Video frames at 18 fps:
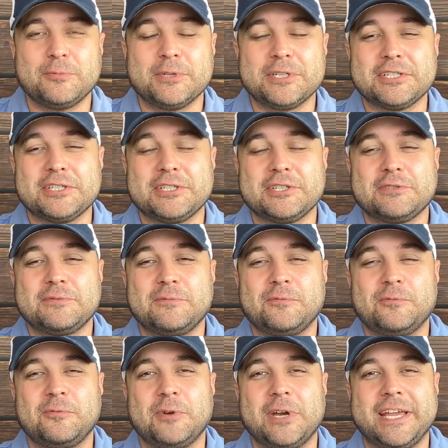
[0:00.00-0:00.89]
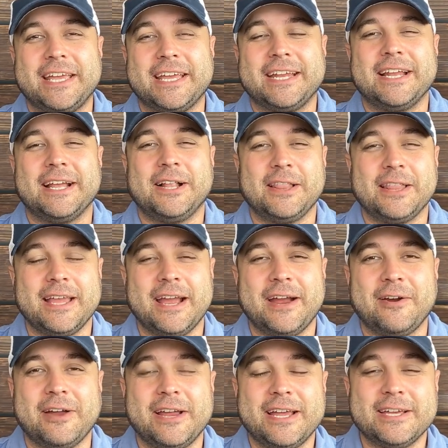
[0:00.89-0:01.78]
which is just freaking
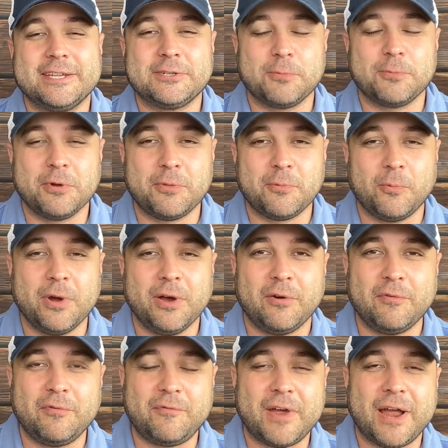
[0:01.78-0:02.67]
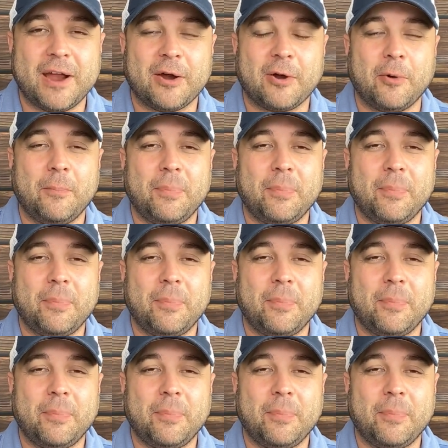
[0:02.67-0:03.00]
hilarious with Will Ferrell.